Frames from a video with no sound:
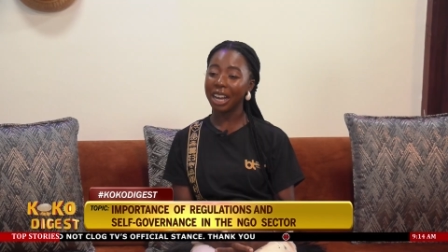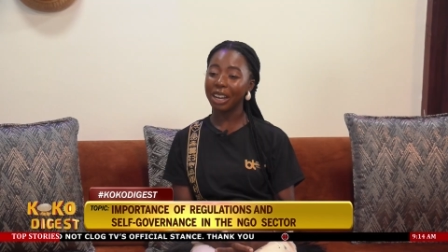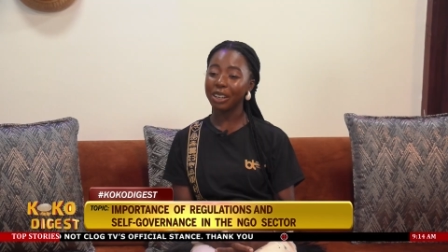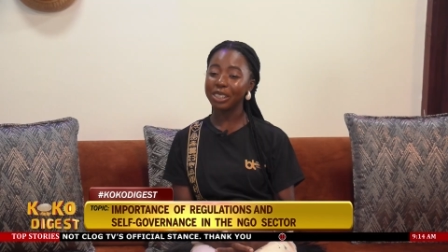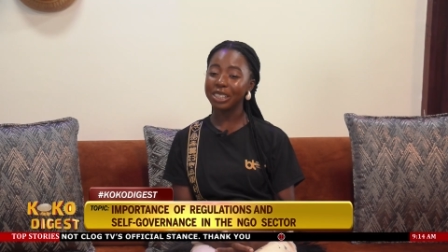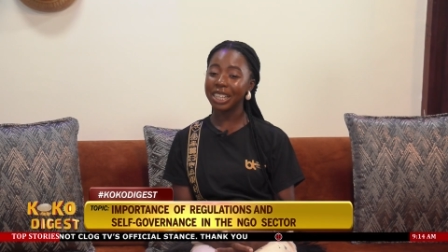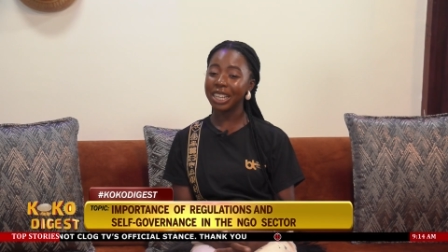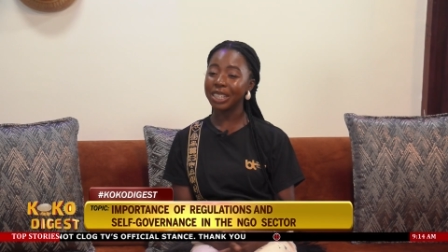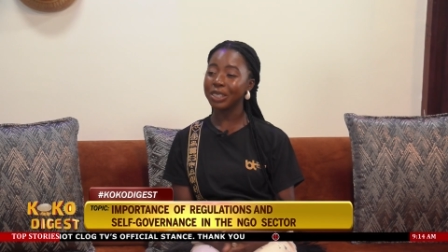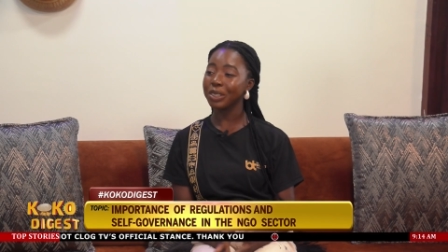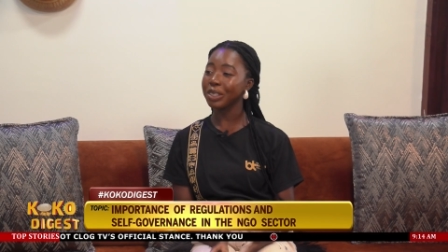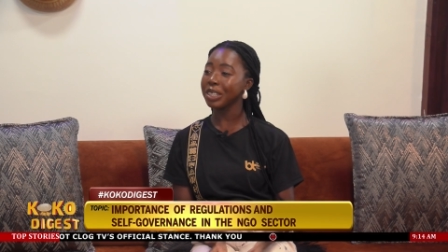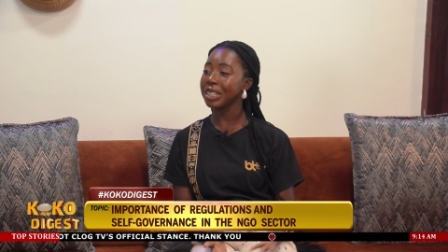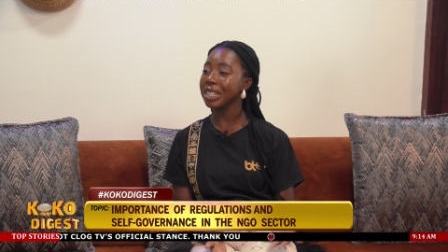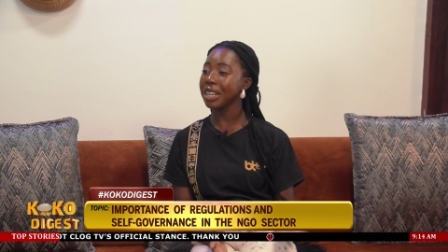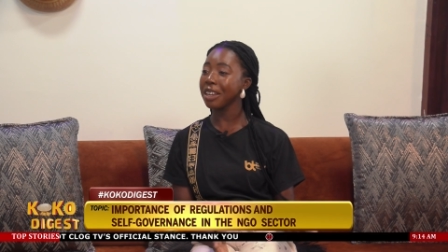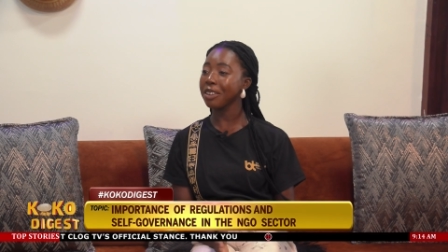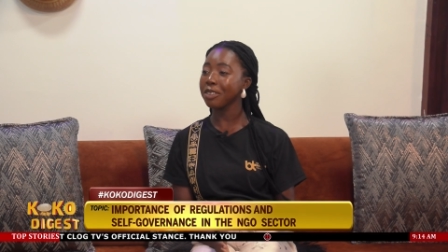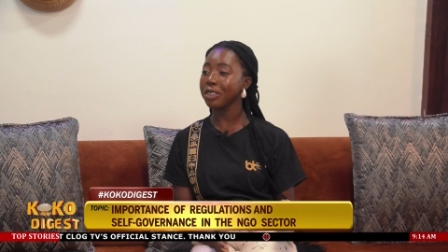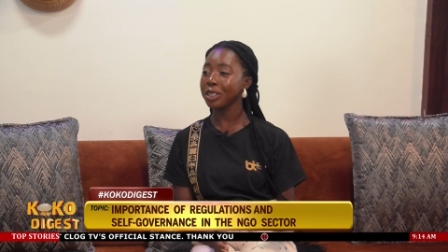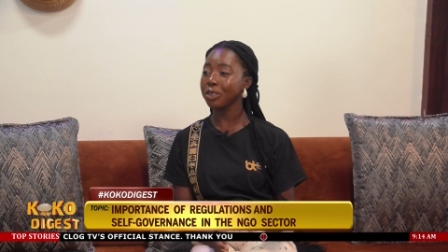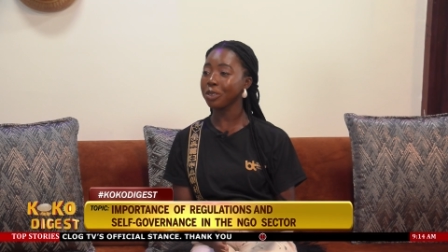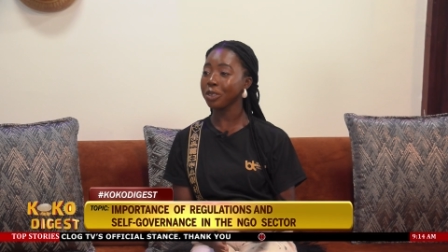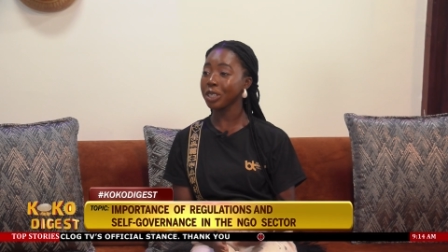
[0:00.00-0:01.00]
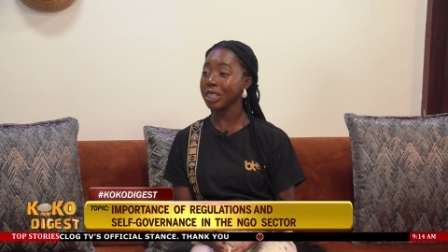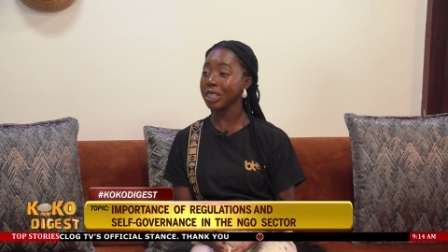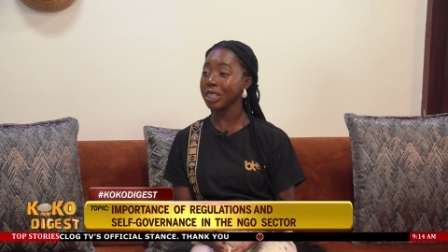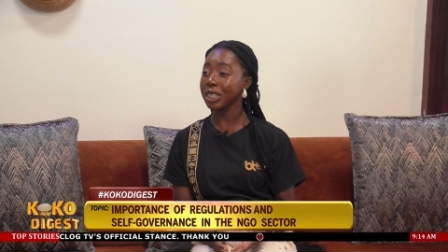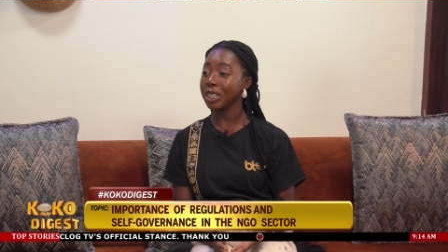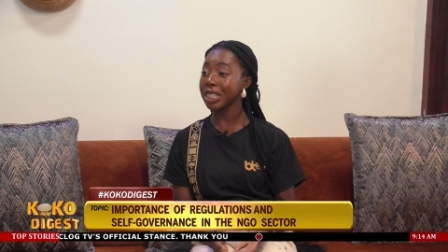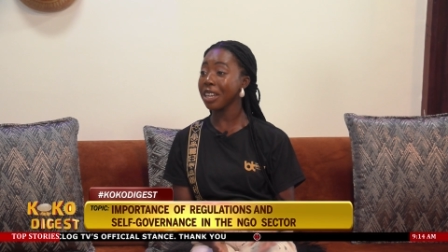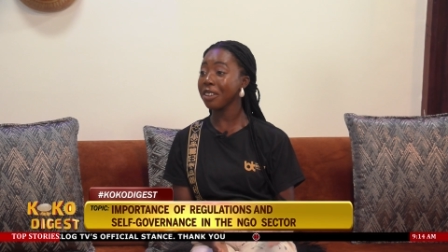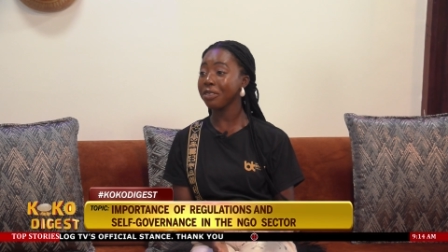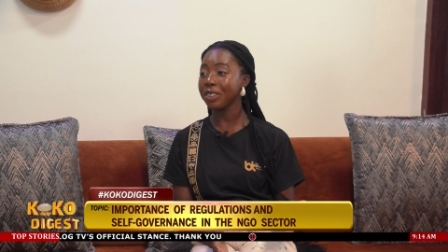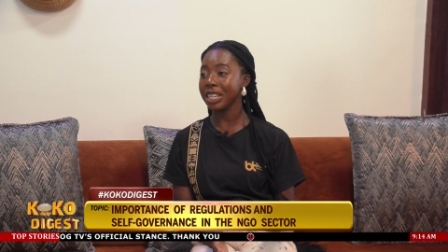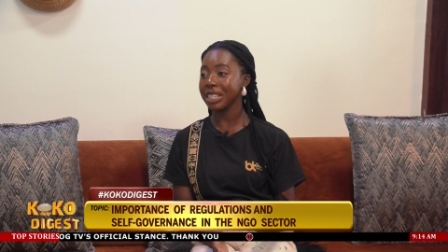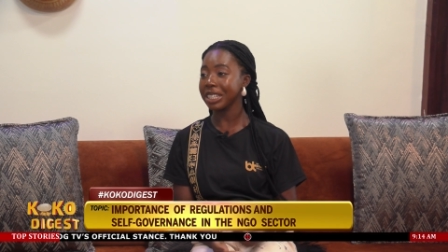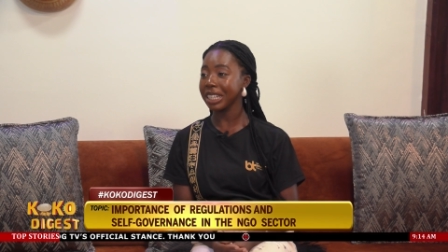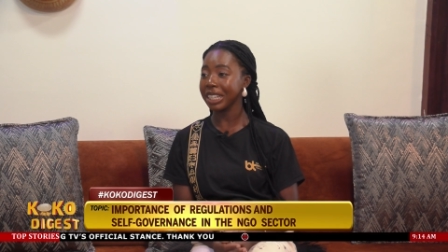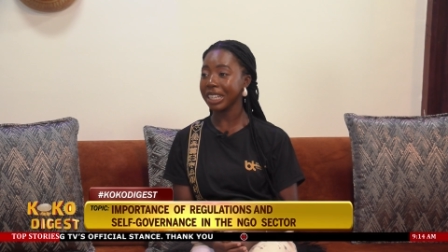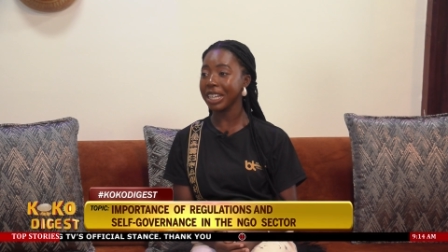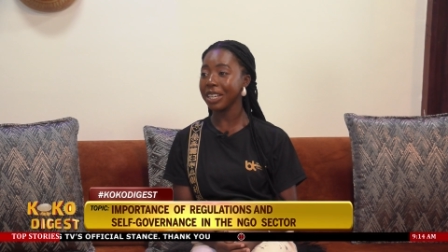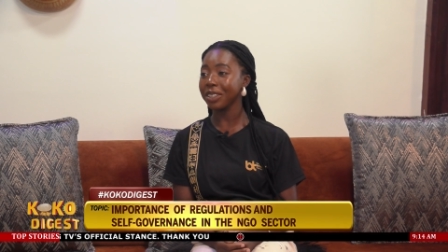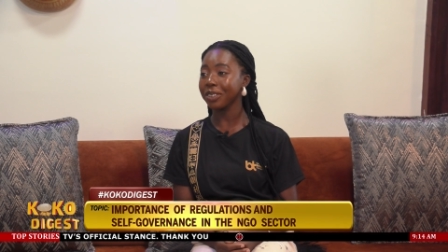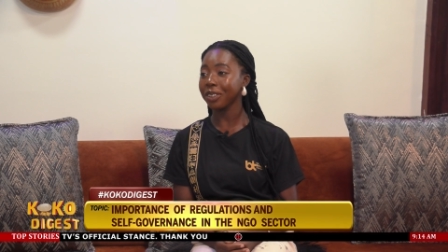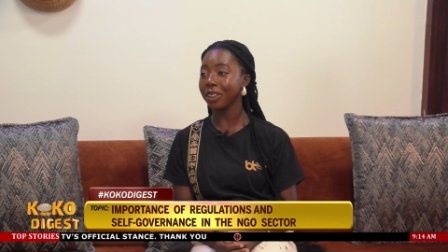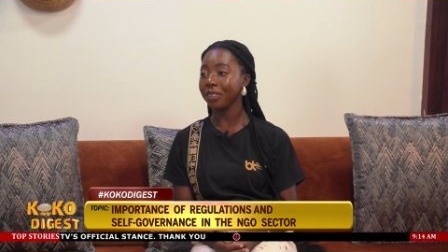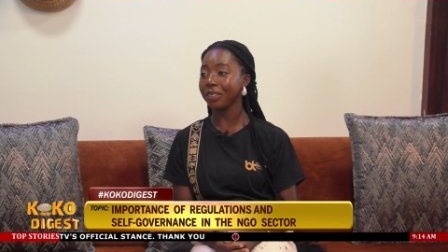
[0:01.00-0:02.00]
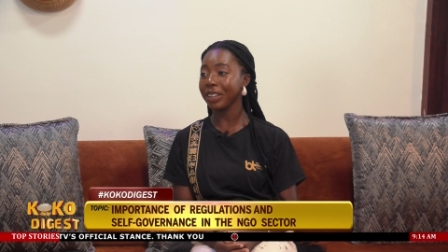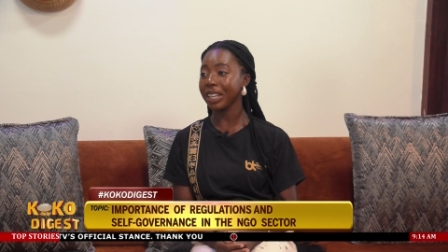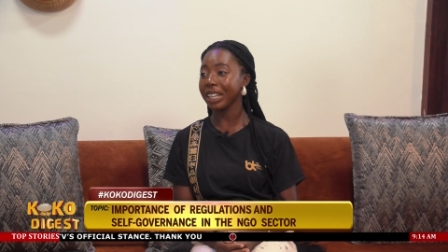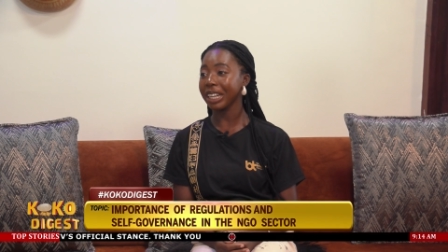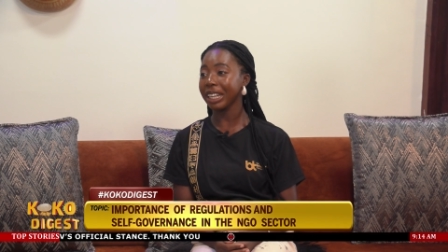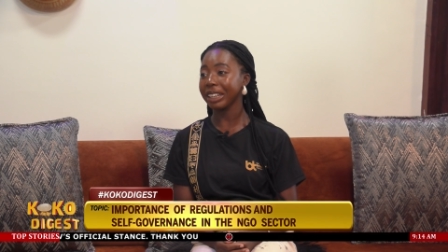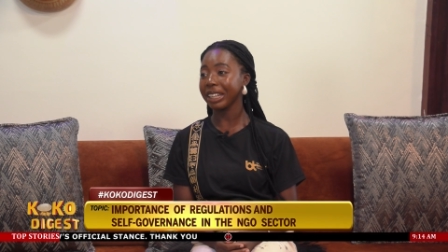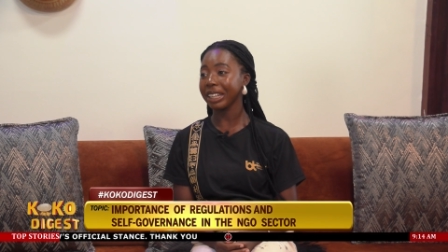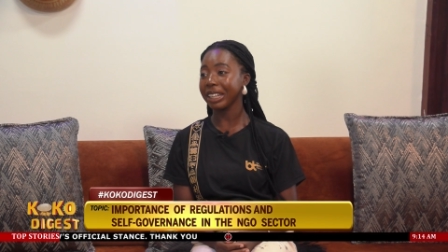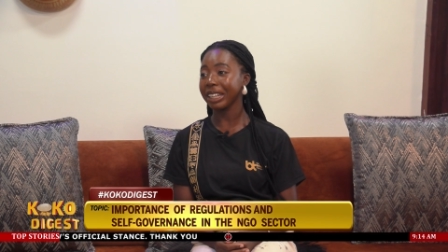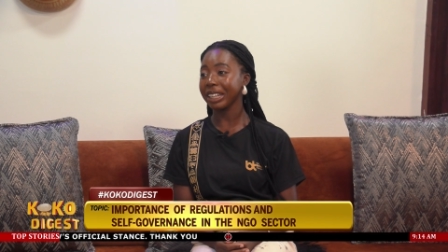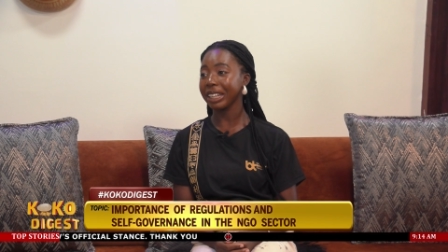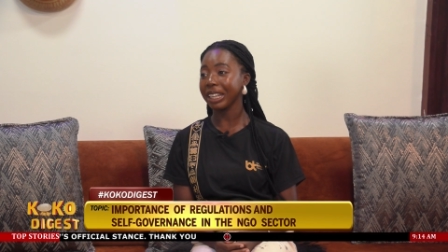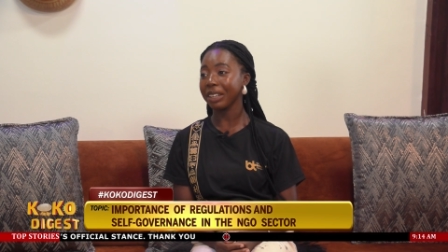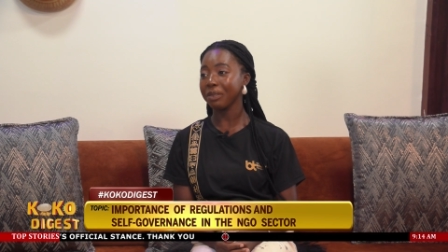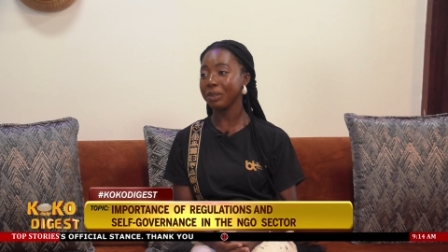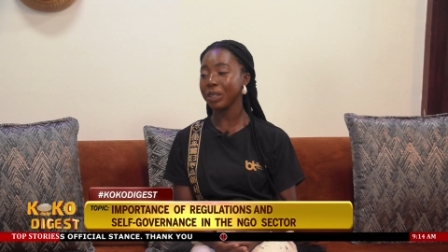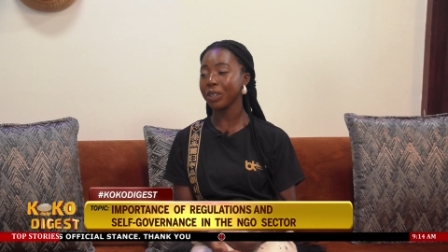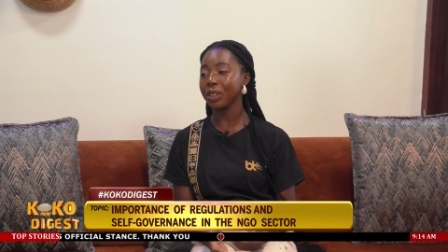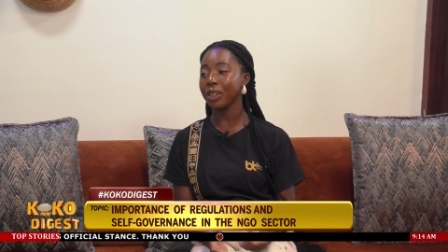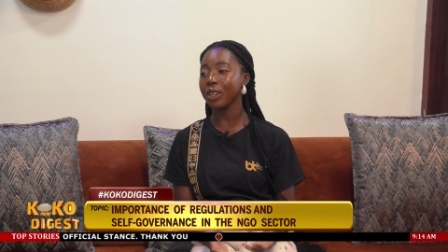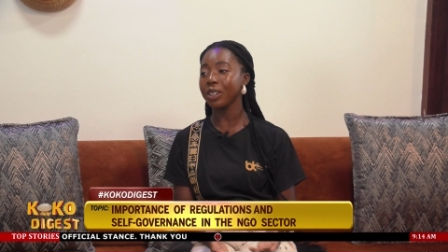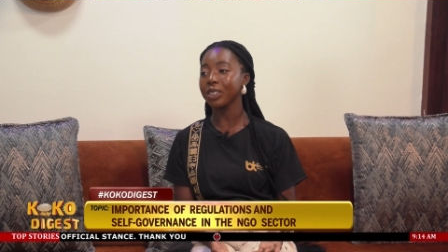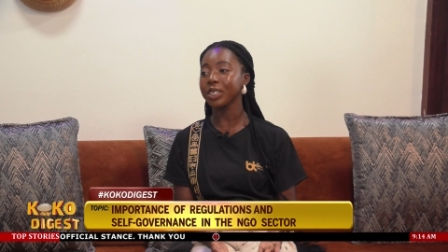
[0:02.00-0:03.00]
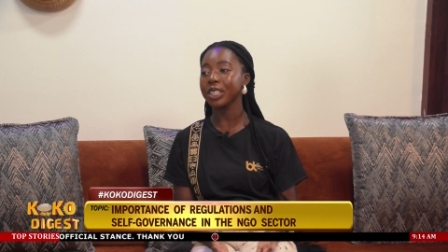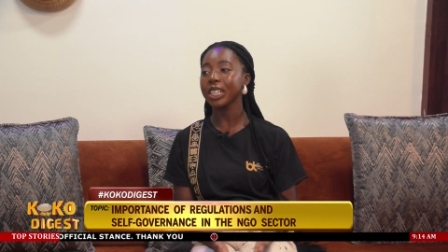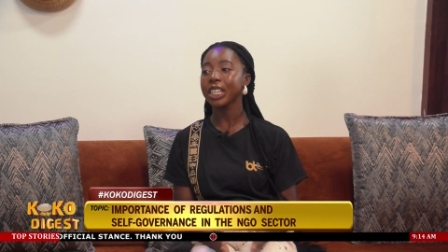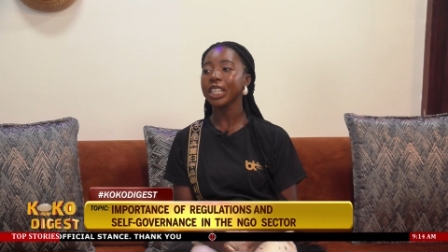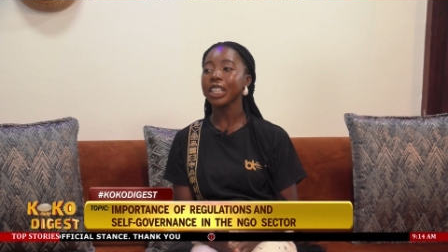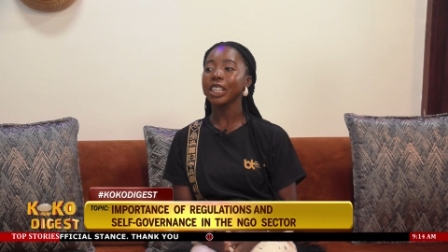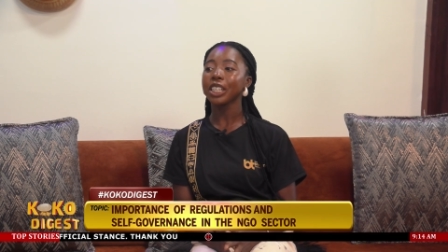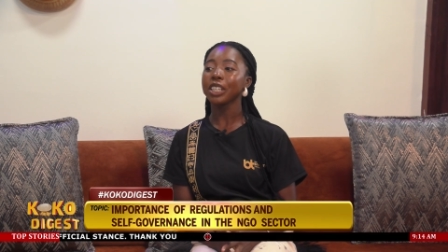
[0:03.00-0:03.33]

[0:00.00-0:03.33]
I would say to save to save face in case of anything because